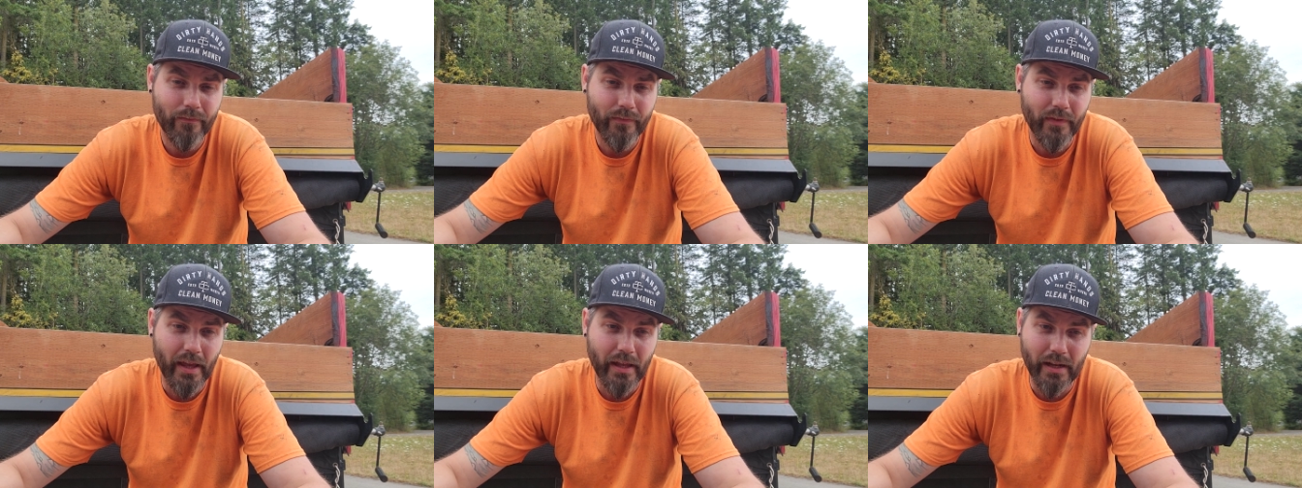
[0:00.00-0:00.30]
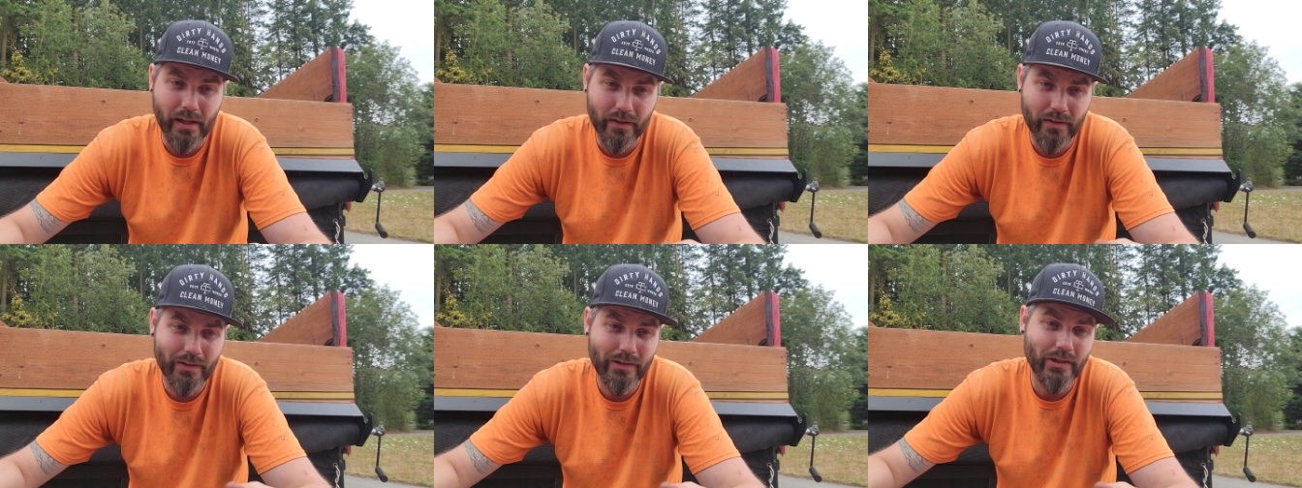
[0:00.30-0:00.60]
and
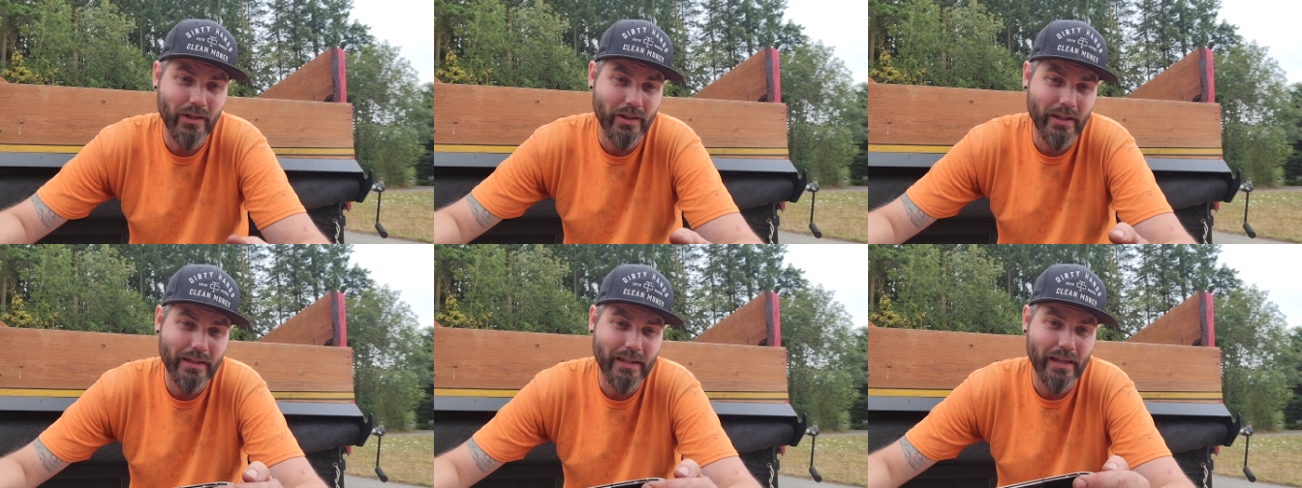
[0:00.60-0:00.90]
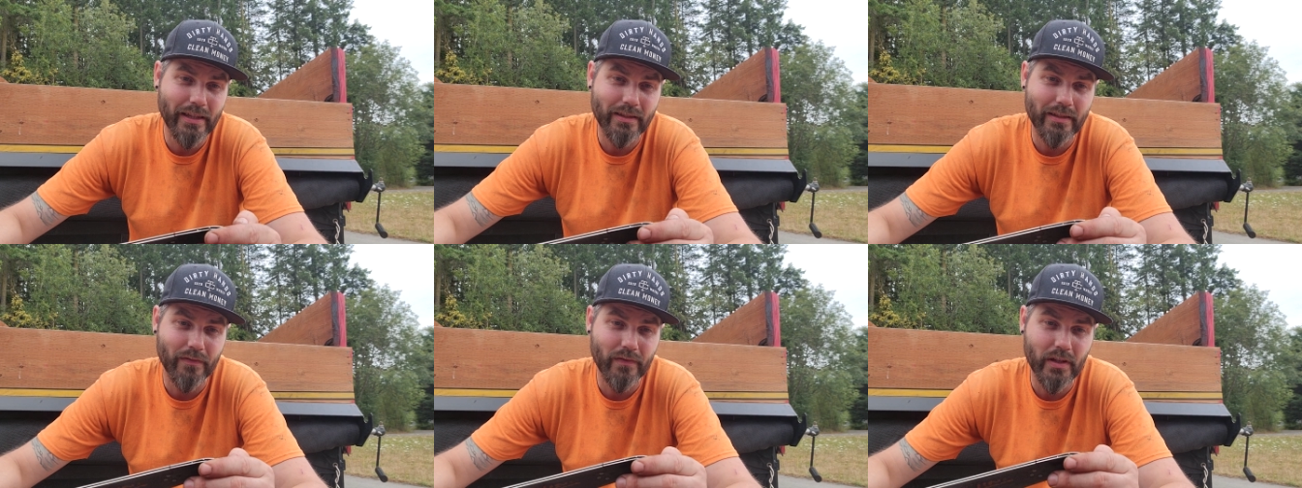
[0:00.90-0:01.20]
it's stood the
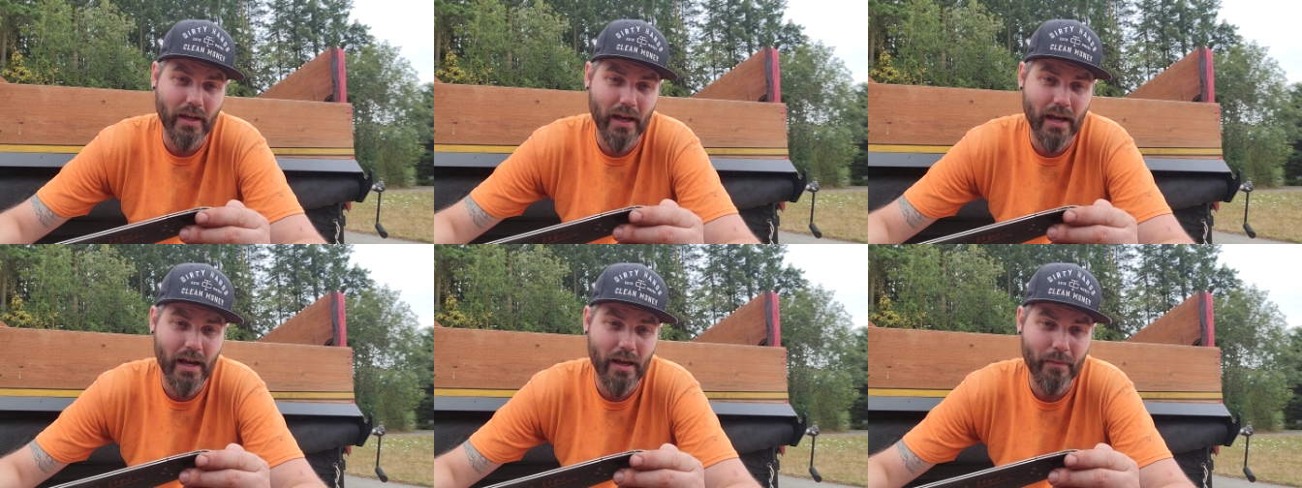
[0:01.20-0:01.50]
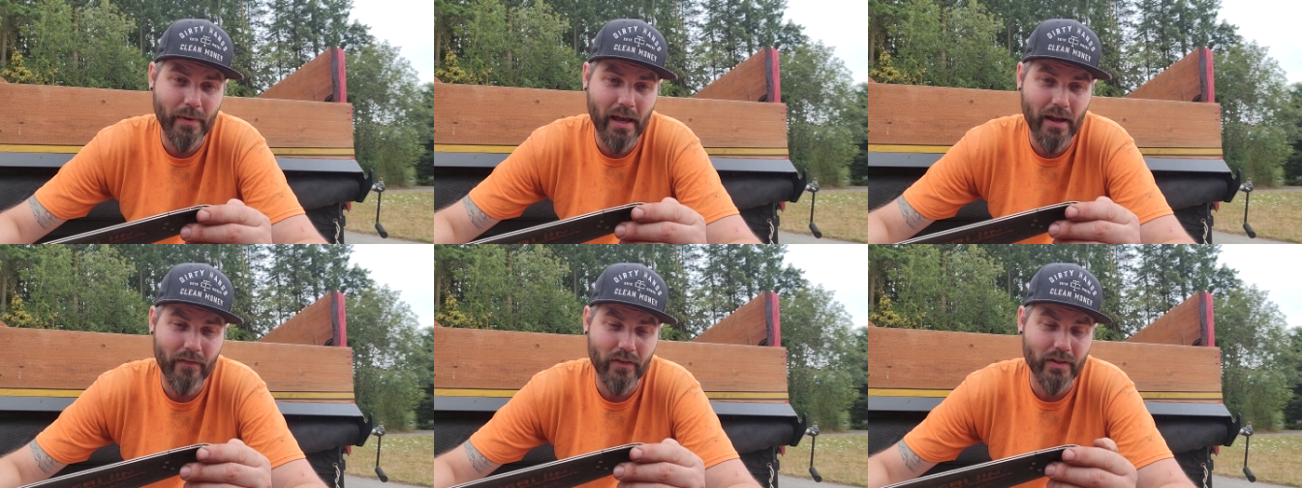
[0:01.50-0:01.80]
test of time.
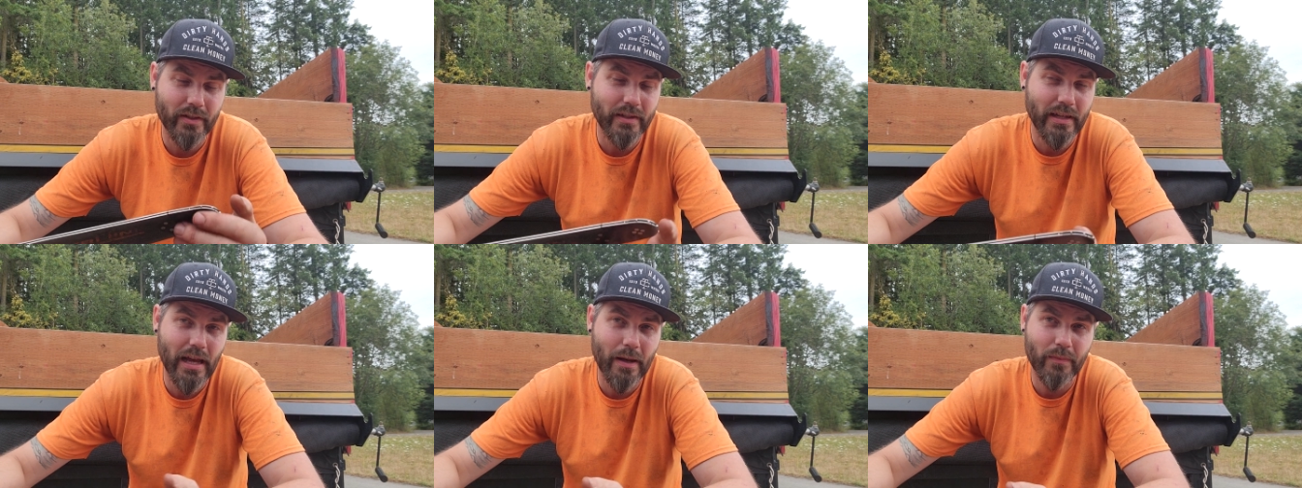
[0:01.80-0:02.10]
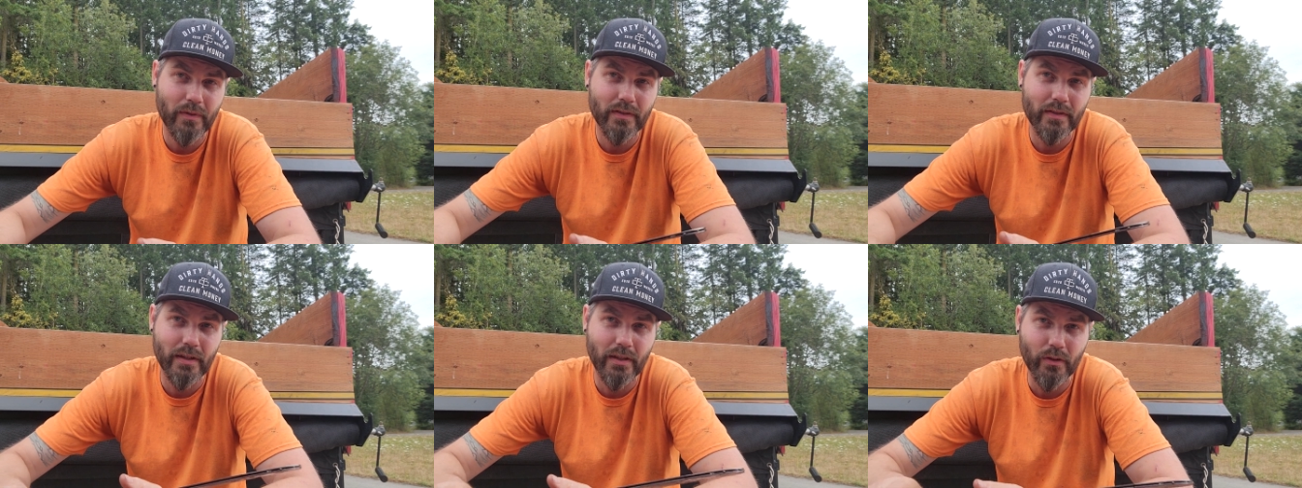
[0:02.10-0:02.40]
Haven't snapped
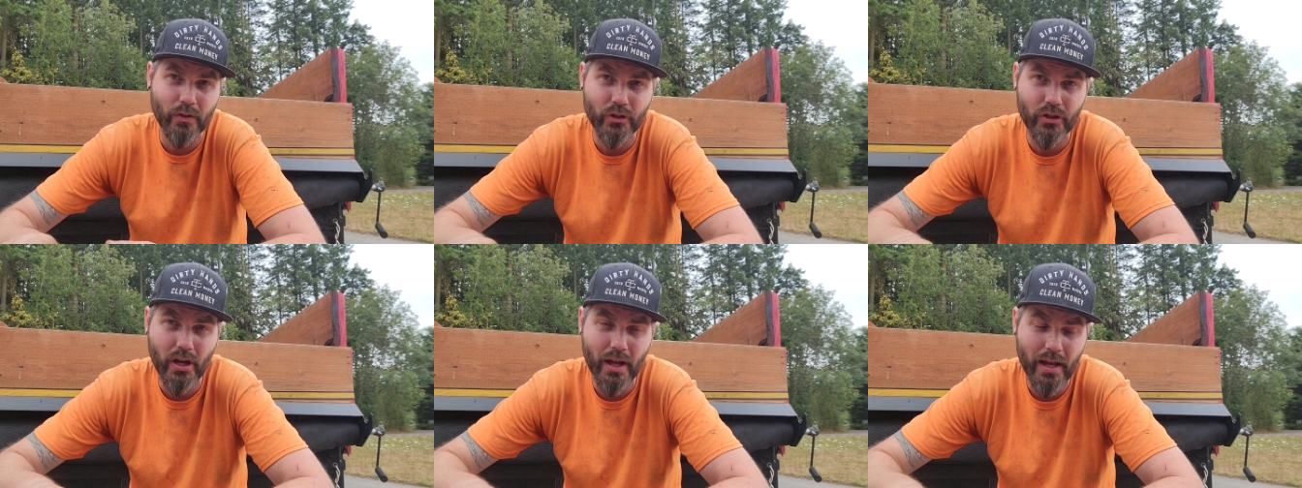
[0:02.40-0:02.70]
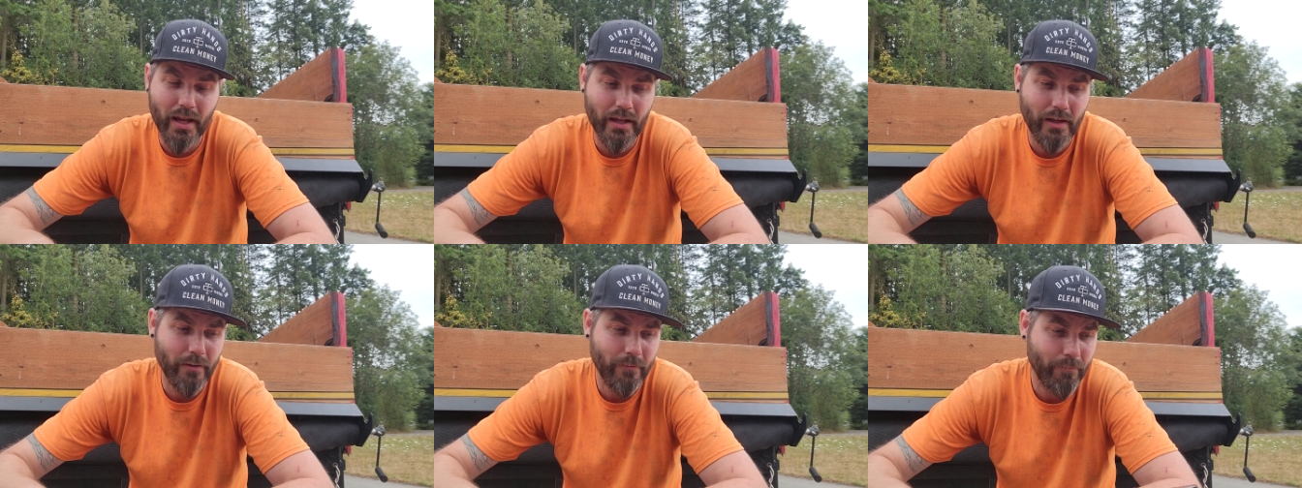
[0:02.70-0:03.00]
a single
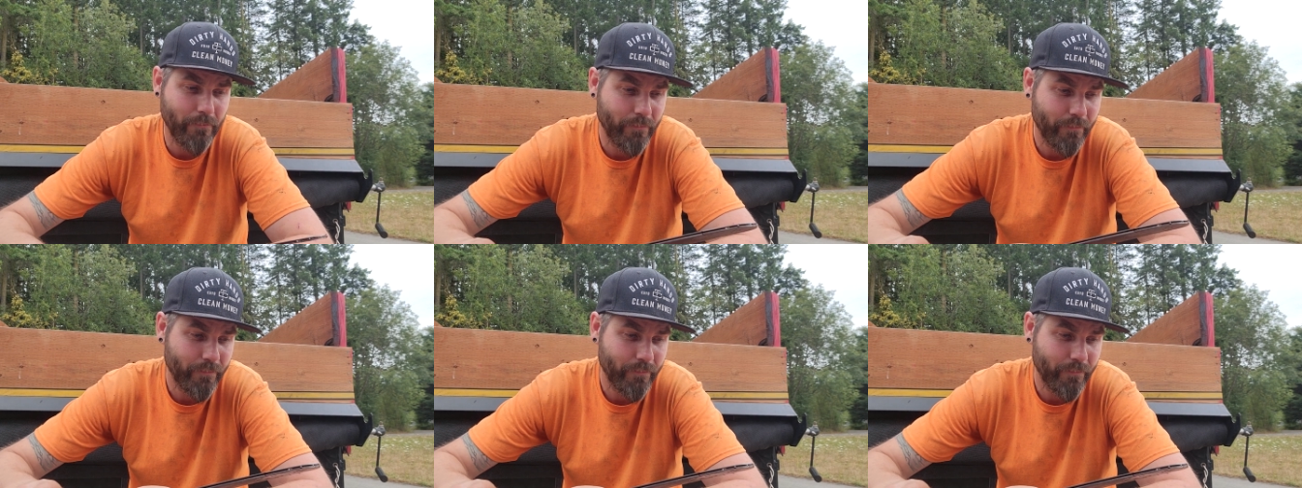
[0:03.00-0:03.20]
chain.